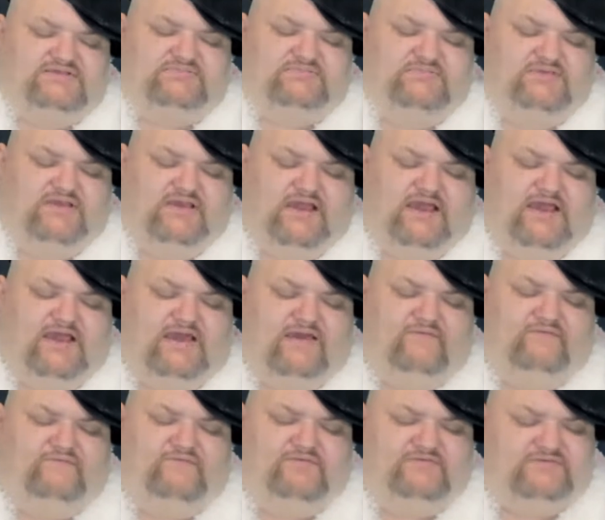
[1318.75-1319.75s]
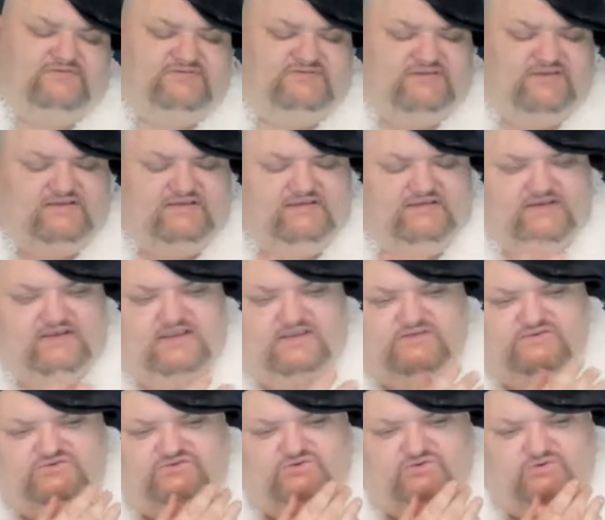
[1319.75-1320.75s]
me high for a second and I
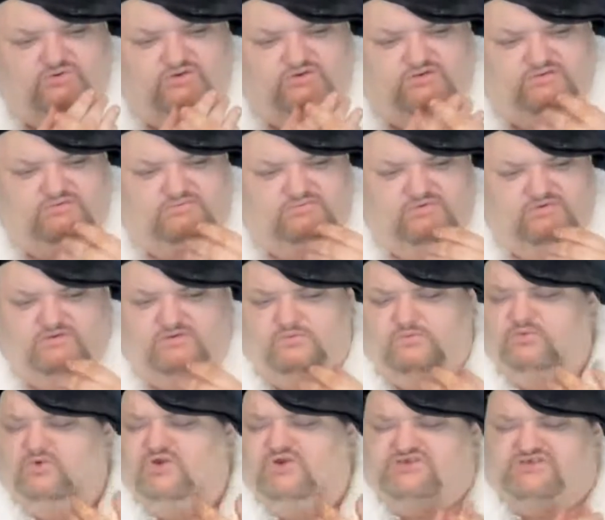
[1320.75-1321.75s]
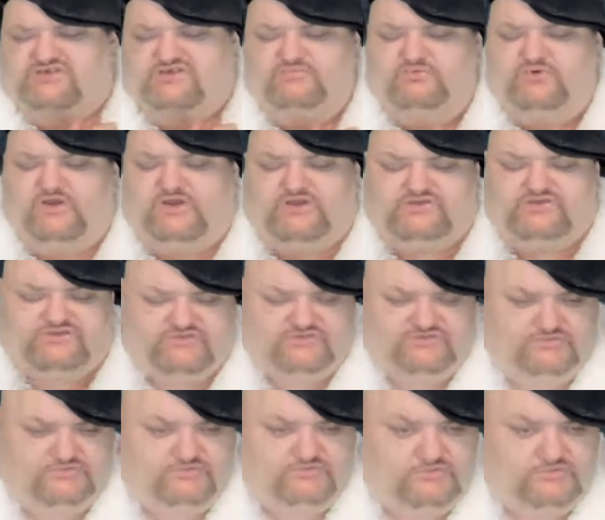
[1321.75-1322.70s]
enjoy it. A little rushy rush.